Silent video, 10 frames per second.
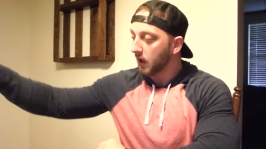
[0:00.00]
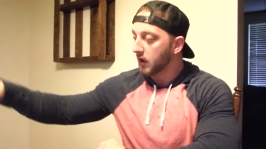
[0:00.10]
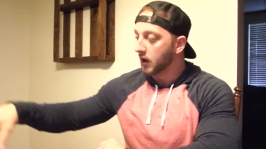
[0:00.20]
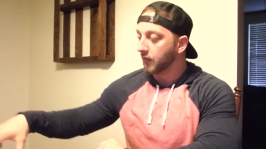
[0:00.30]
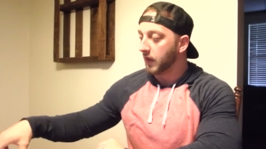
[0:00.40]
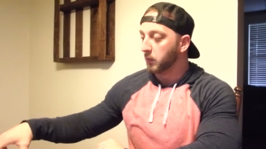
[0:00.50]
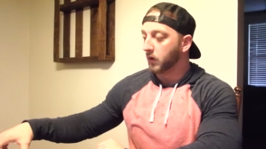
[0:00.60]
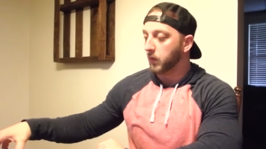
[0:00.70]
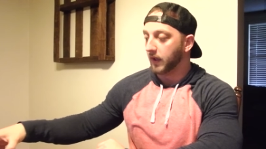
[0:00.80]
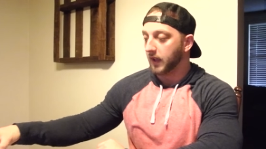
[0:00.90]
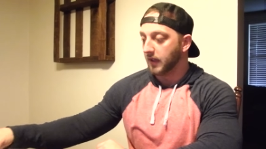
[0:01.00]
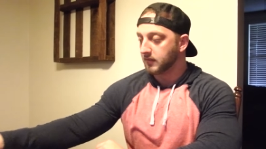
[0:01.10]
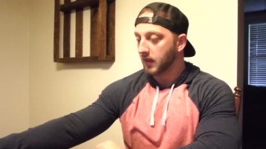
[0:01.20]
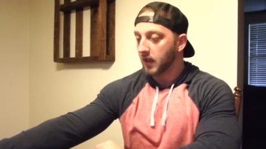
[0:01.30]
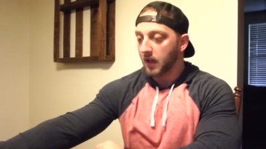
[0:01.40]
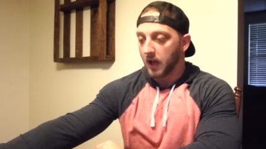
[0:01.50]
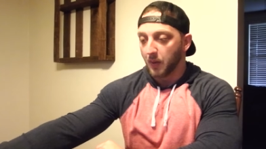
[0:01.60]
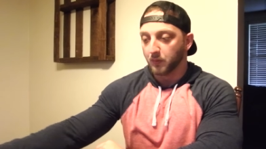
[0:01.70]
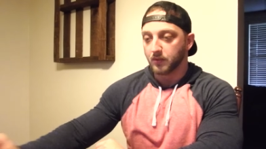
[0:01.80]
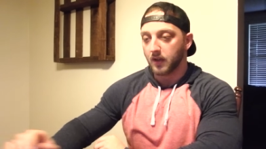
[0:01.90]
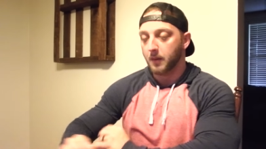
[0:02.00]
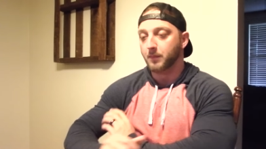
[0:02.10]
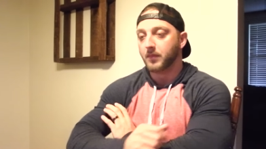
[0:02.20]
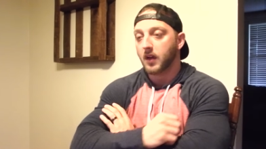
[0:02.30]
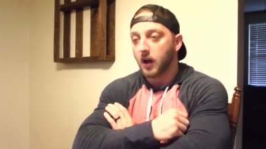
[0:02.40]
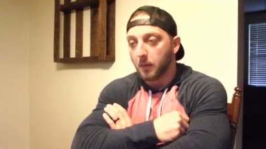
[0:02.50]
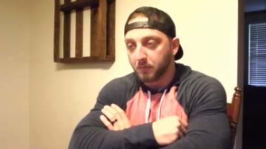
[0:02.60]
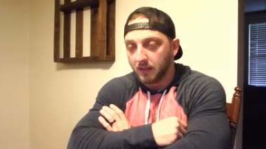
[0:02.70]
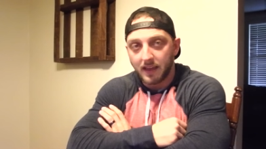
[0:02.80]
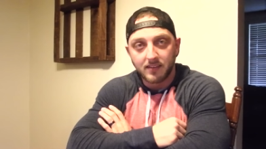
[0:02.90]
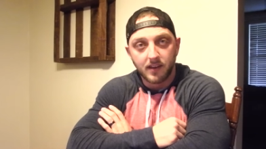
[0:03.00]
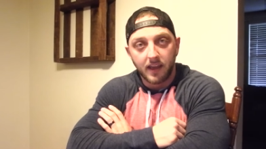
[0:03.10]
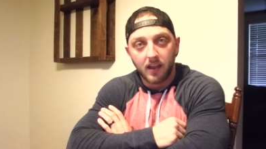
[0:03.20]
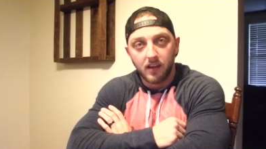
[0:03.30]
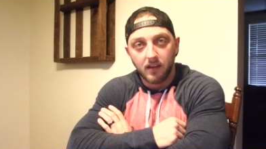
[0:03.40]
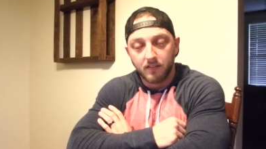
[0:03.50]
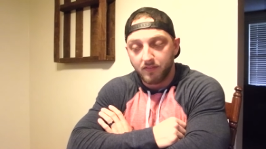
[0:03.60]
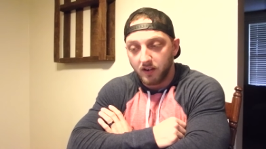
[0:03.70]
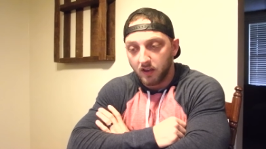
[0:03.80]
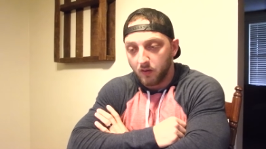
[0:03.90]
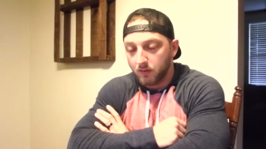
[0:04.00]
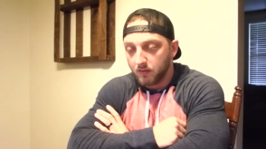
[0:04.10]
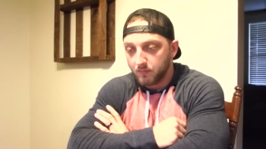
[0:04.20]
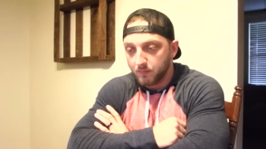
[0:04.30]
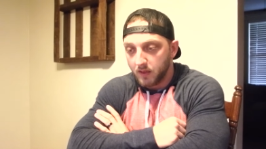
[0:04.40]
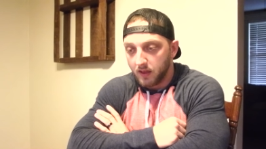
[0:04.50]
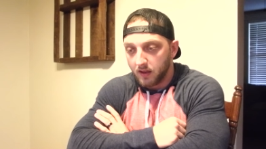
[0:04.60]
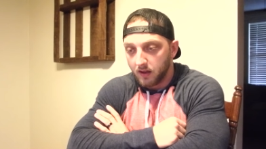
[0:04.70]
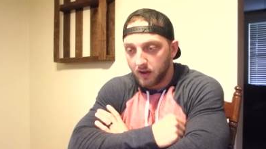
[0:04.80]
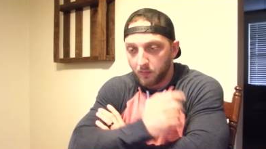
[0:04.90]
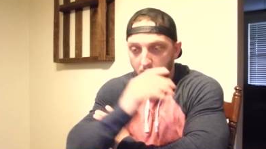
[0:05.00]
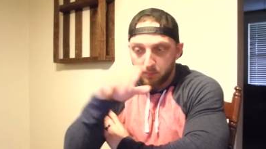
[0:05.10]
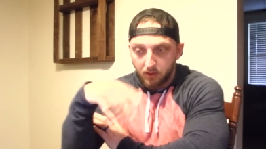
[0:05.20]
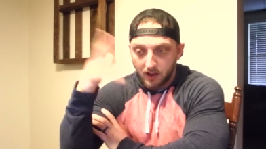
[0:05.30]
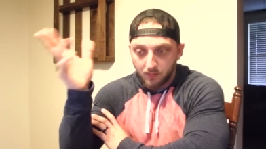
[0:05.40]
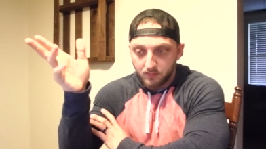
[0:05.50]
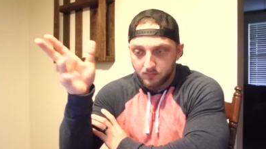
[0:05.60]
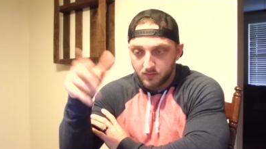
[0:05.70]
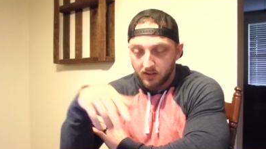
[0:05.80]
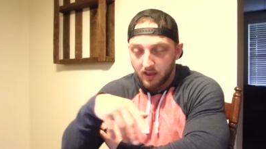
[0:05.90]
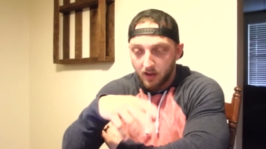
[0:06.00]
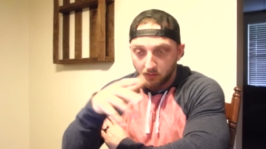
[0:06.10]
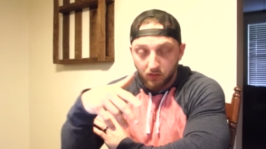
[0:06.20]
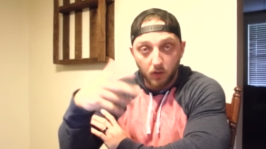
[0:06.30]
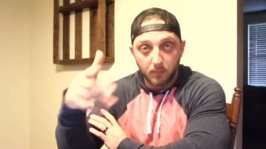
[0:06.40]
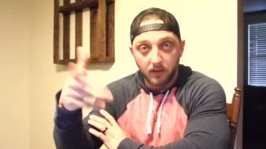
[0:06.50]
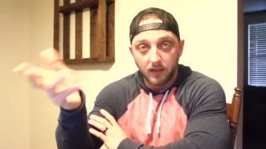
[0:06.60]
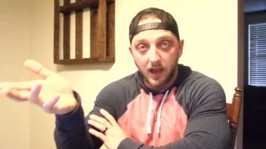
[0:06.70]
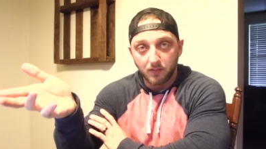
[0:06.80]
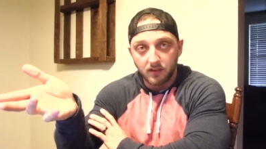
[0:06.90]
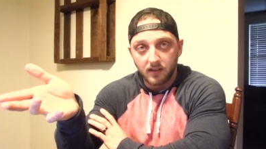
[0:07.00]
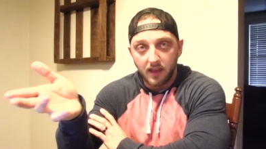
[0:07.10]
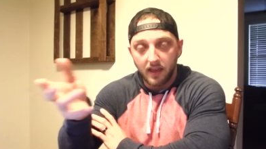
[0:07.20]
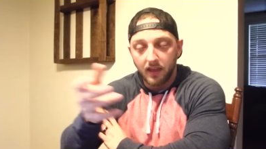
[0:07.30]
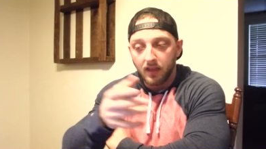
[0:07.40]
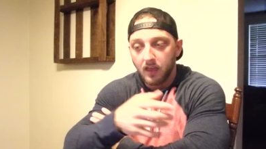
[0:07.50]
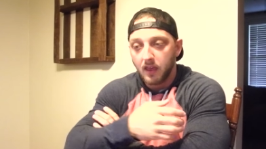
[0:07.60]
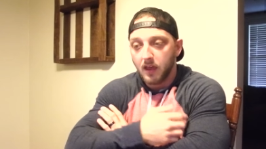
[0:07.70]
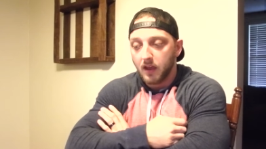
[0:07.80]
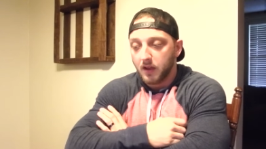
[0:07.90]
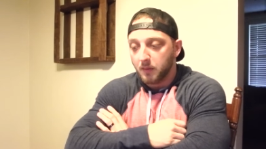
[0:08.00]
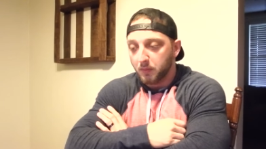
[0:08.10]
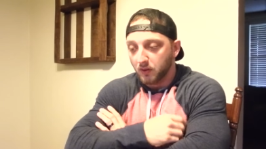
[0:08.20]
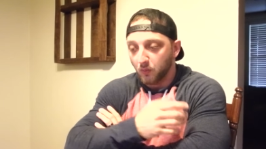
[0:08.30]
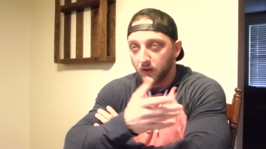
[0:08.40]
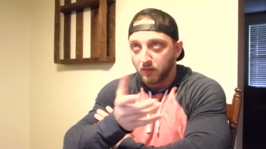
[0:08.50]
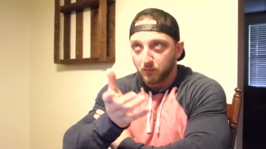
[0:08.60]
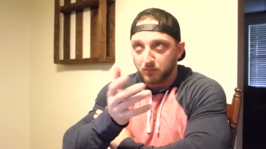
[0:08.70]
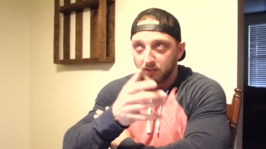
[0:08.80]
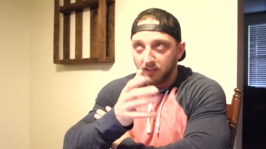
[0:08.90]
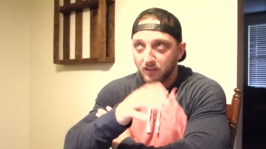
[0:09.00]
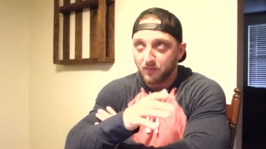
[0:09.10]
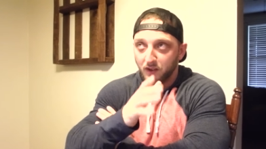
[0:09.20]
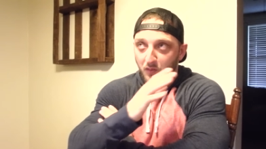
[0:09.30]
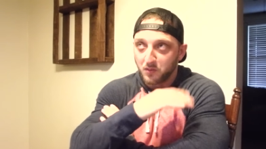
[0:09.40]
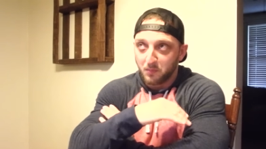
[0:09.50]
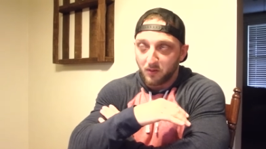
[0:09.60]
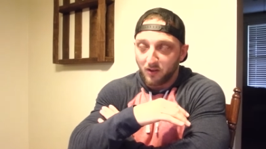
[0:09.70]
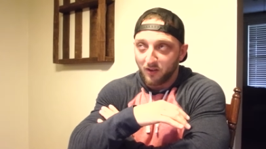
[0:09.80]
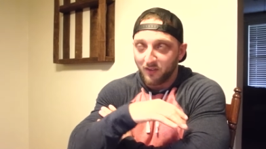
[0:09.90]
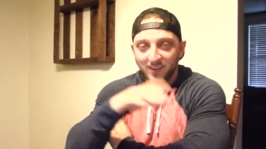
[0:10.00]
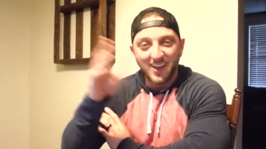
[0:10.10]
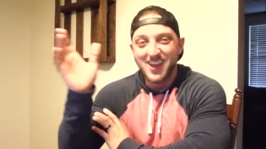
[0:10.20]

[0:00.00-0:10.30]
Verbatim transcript: Another thing, real quick, guys, I was up late last night editing the video that I put out today. It's going to be out today, but you guys will see this video tomorrow.